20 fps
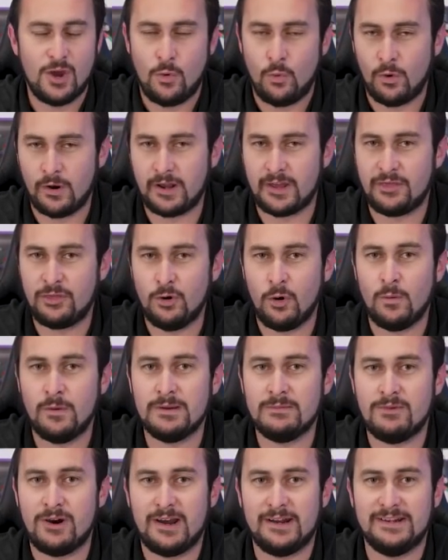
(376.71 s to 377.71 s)
what I thought
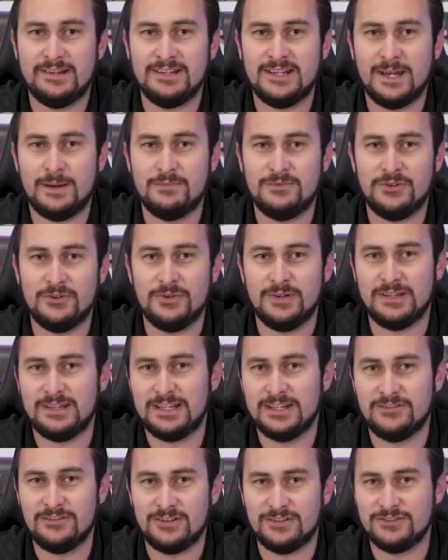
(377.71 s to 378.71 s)
we might end up doing
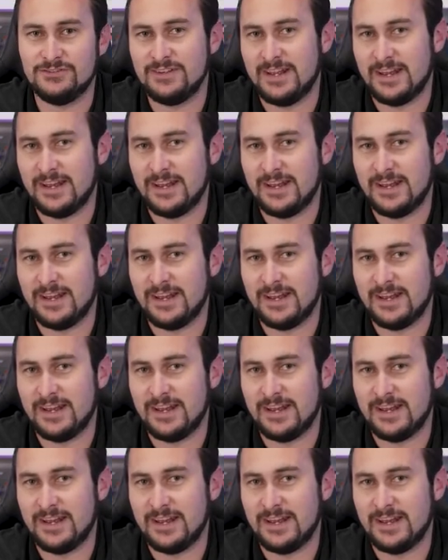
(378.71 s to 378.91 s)
given